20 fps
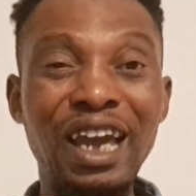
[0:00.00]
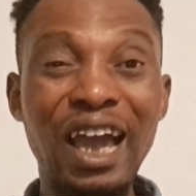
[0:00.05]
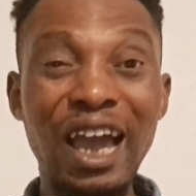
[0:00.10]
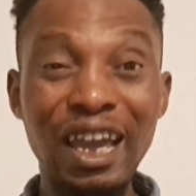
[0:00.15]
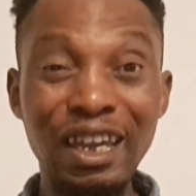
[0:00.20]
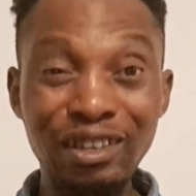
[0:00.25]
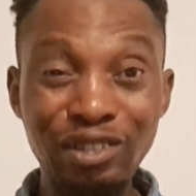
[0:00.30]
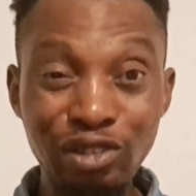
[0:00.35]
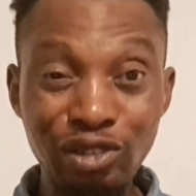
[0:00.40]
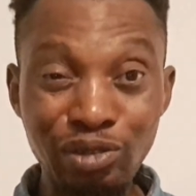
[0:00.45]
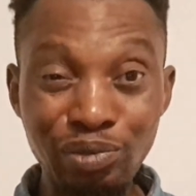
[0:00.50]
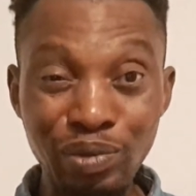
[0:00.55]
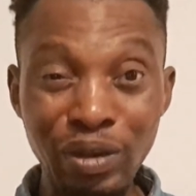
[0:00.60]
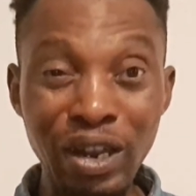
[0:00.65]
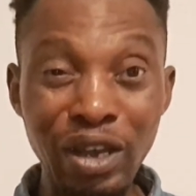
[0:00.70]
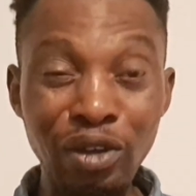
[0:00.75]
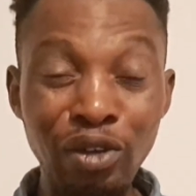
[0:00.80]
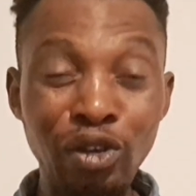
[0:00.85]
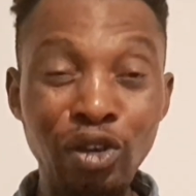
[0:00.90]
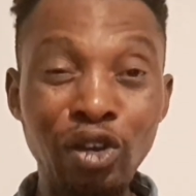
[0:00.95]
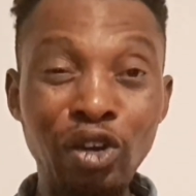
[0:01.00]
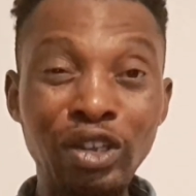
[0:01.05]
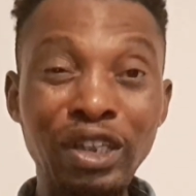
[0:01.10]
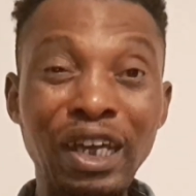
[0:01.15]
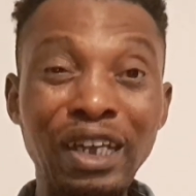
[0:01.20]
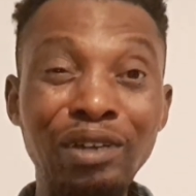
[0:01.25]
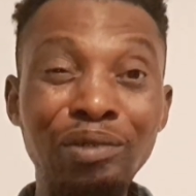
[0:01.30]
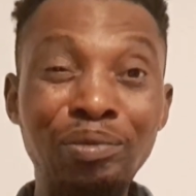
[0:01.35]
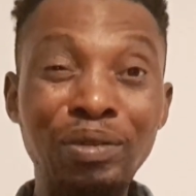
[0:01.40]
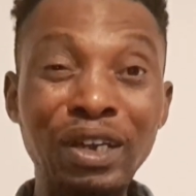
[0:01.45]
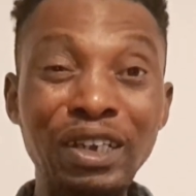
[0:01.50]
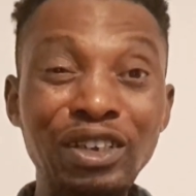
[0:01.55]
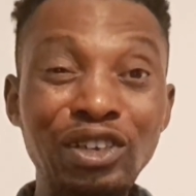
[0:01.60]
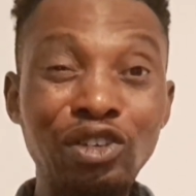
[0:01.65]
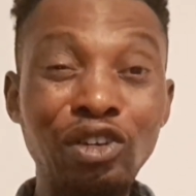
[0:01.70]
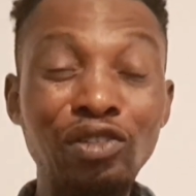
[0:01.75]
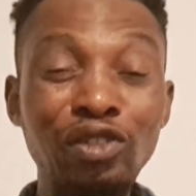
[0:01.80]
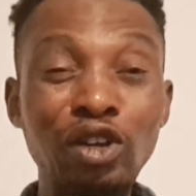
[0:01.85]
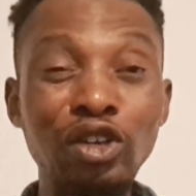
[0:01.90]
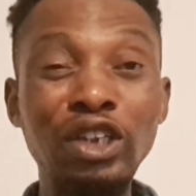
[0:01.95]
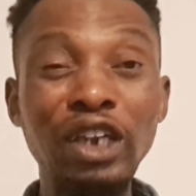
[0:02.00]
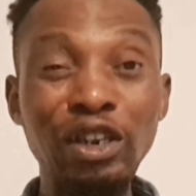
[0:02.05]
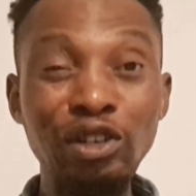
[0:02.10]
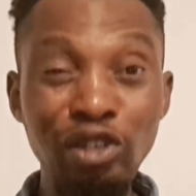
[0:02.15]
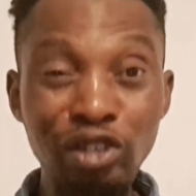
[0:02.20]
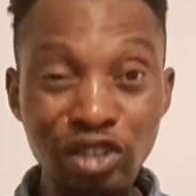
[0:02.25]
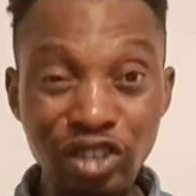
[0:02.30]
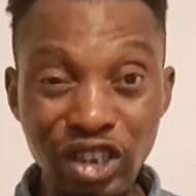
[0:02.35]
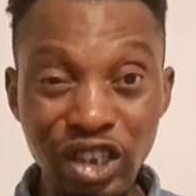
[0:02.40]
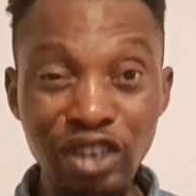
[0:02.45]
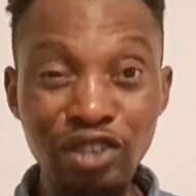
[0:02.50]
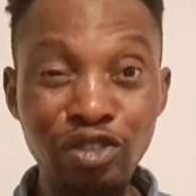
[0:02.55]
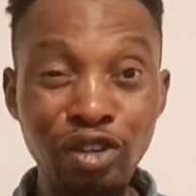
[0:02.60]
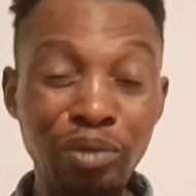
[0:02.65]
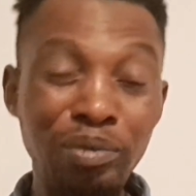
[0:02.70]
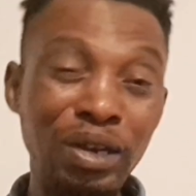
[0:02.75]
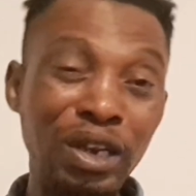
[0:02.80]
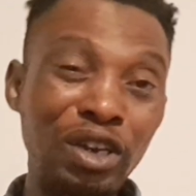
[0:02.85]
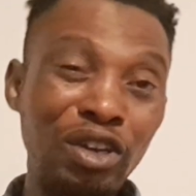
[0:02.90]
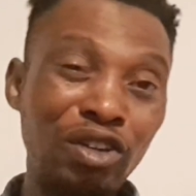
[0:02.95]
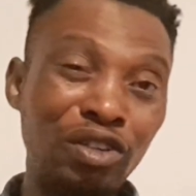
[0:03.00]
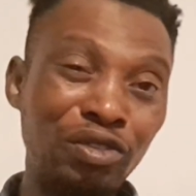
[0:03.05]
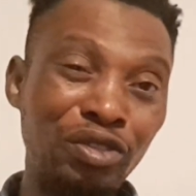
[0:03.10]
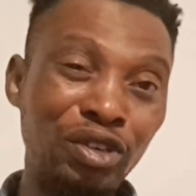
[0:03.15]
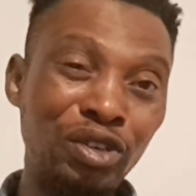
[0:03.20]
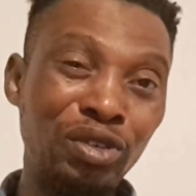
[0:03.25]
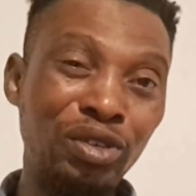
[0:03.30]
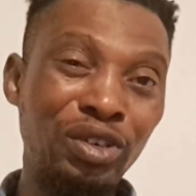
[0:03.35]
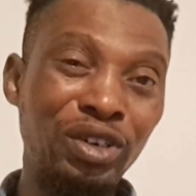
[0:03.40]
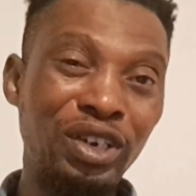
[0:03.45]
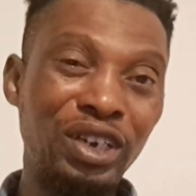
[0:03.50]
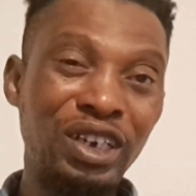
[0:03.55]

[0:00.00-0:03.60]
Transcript: I pray, oh Lord, that the blessings of God shall not cease from any of you.